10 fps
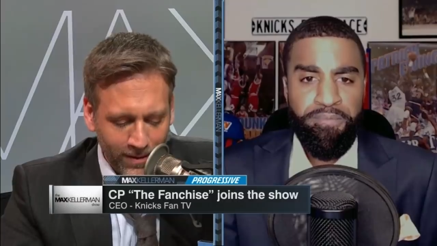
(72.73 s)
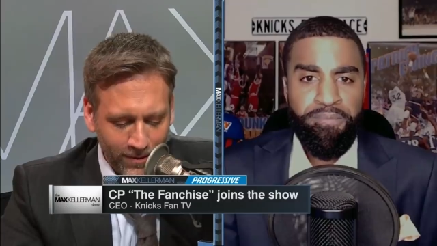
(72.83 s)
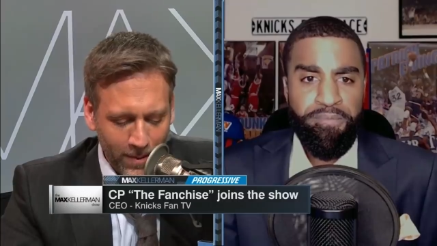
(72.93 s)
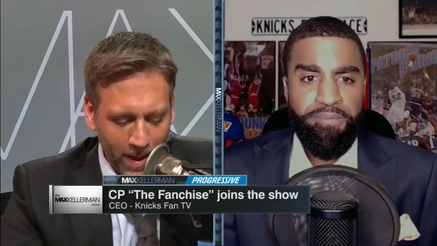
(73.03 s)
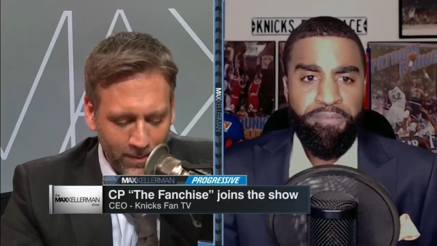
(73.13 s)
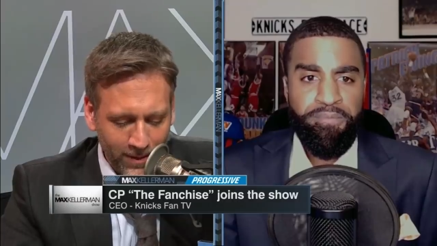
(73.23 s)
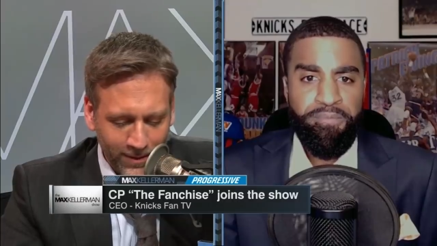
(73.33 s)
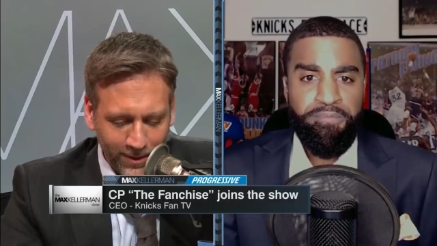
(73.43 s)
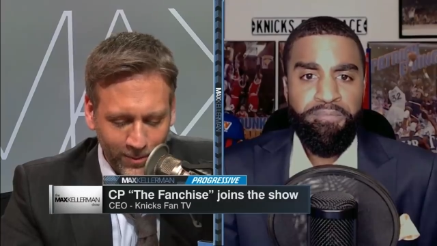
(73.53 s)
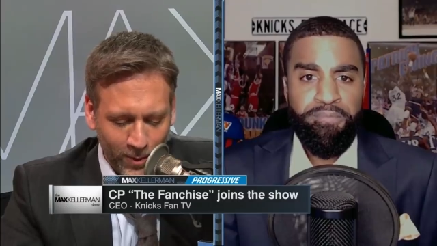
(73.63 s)
Speaker 1: from NBC
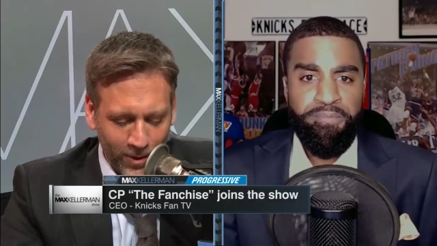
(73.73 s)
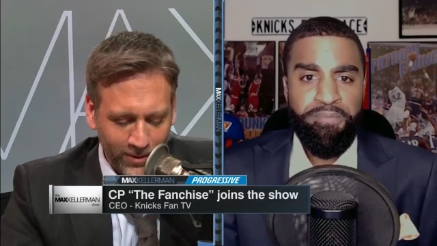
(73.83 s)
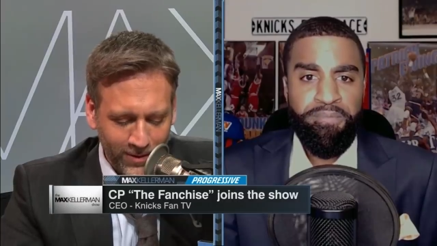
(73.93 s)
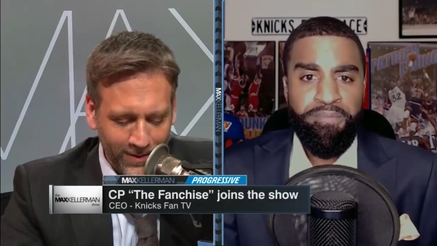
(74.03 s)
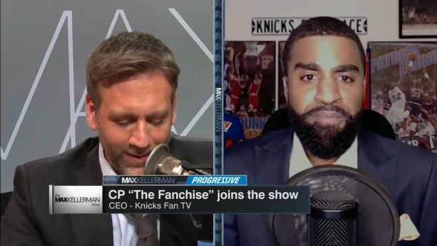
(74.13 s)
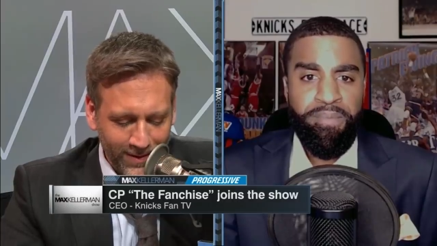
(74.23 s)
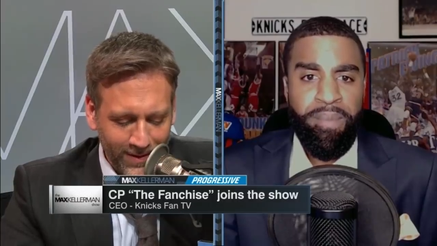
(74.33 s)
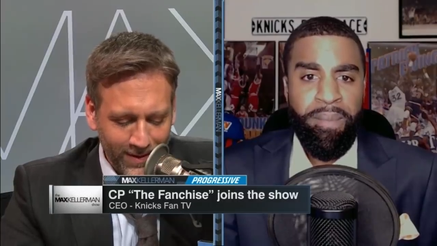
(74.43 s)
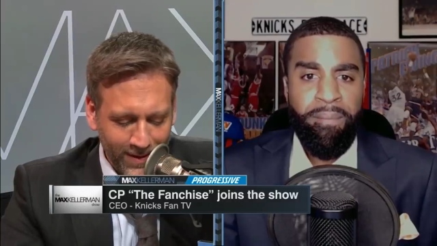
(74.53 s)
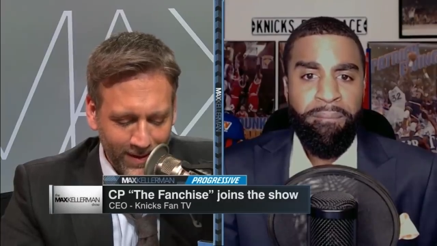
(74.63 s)
mm-hmm. Sports.
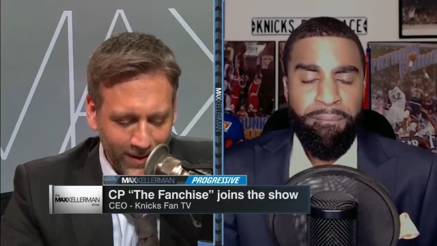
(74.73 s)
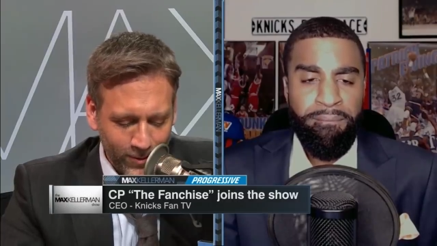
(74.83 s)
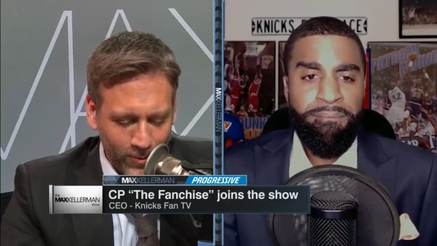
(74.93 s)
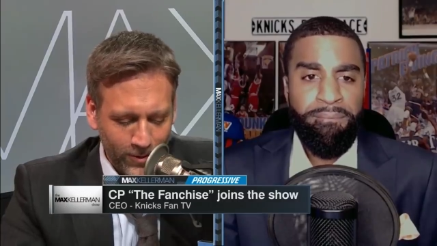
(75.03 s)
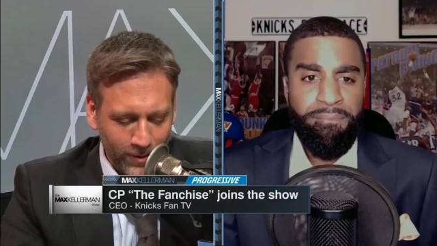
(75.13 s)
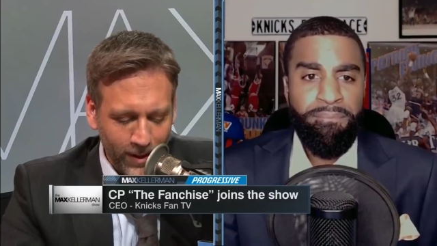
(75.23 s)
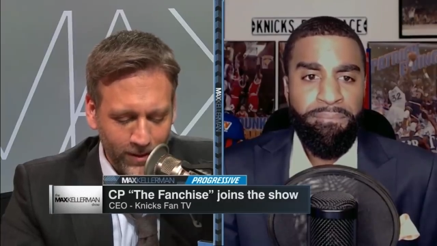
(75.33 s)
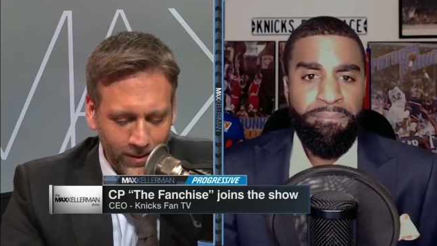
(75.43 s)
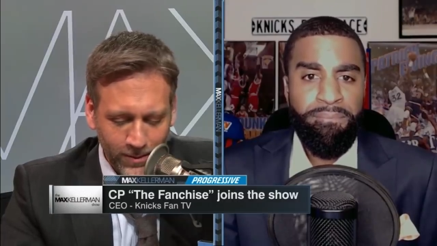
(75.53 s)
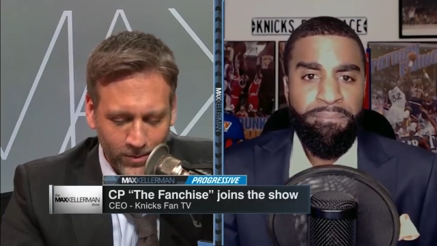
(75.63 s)
I just want to read it
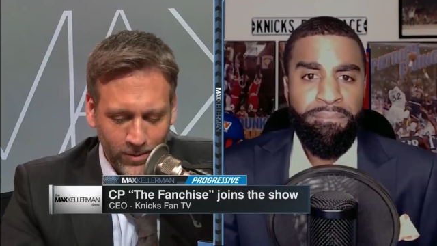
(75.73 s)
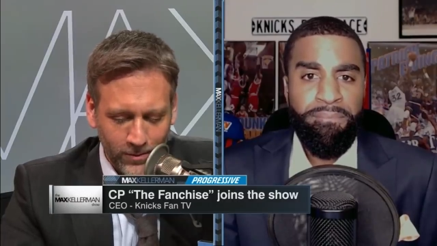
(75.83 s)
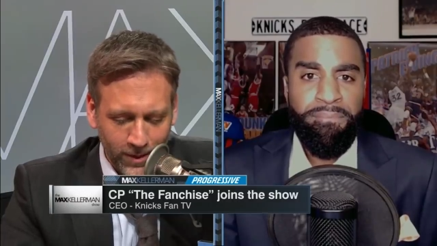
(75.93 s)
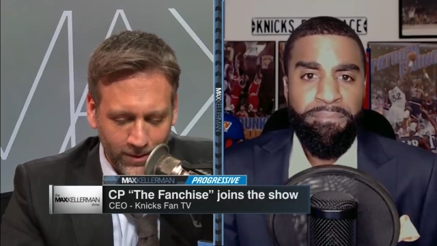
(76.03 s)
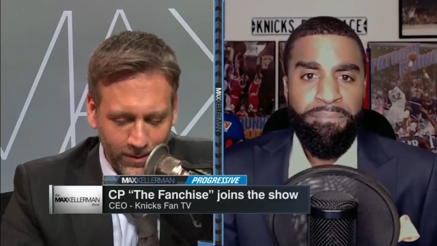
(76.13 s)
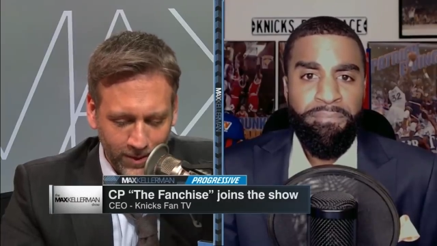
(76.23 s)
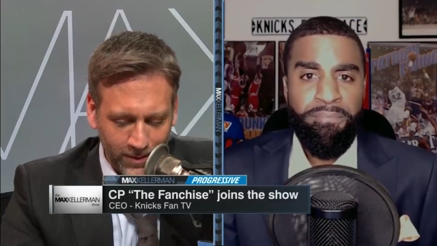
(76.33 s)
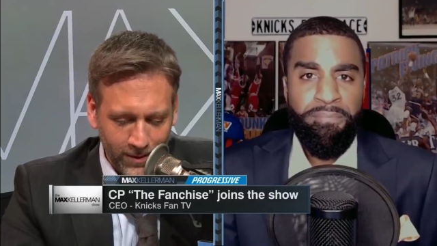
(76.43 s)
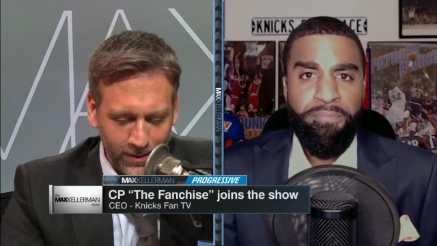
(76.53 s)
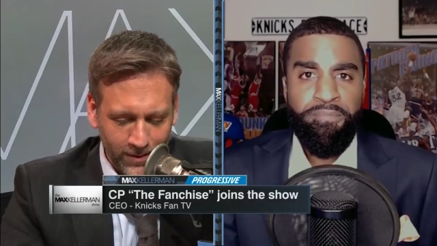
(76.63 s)
to you. I'm just going to read something to
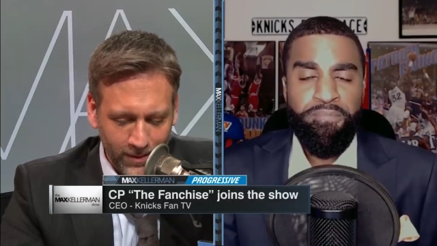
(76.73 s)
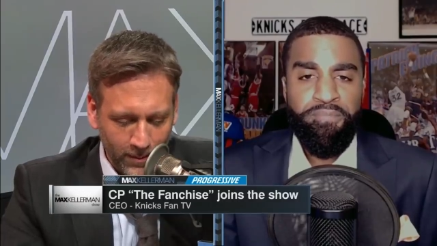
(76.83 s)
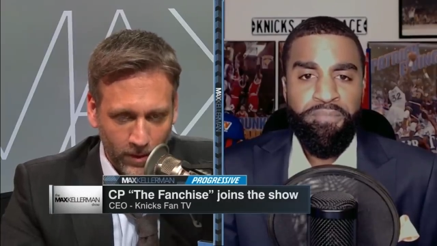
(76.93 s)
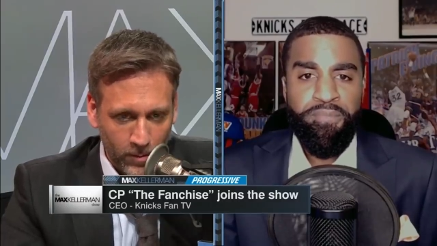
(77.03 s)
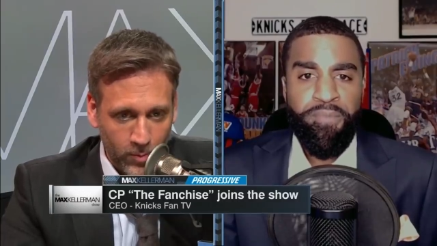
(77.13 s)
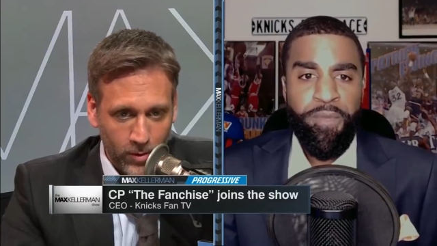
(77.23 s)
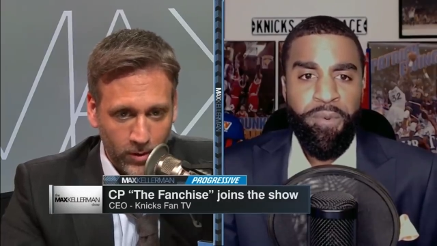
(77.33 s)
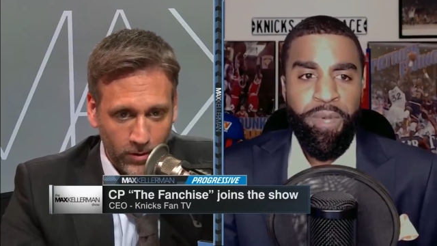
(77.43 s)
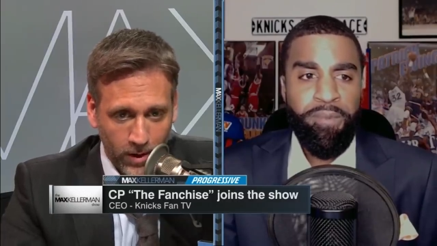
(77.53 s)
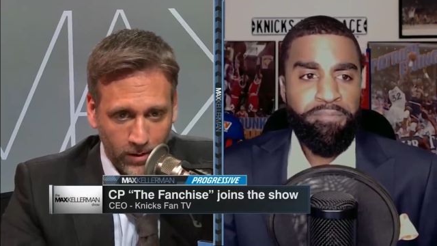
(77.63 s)
you. I'm not reporting
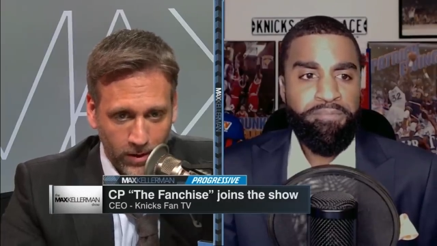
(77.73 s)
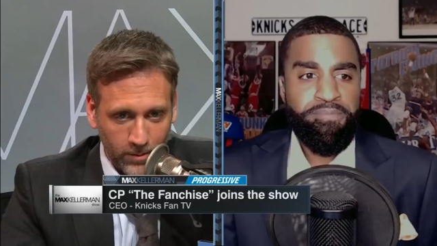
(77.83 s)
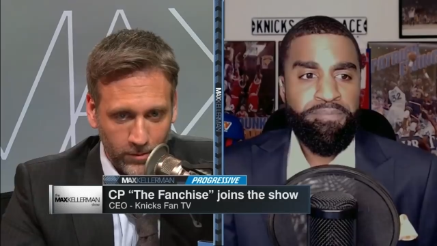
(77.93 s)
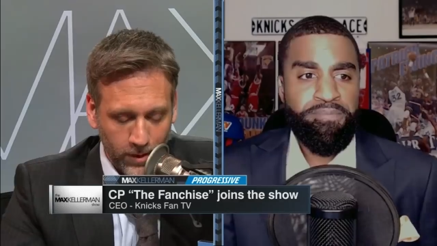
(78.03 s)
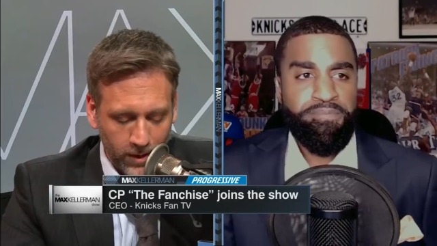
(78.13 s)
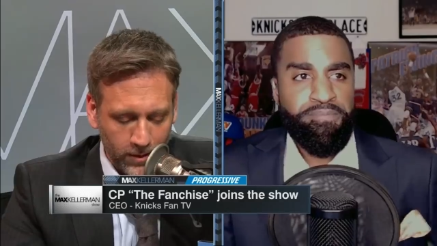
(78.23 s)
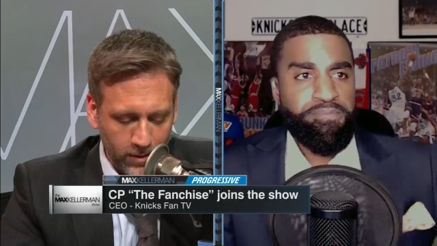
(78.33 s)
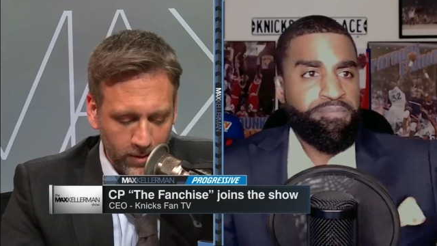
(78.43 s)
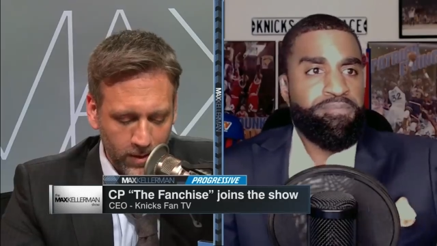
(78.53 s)
okay. or anything. I'm just reading it to you.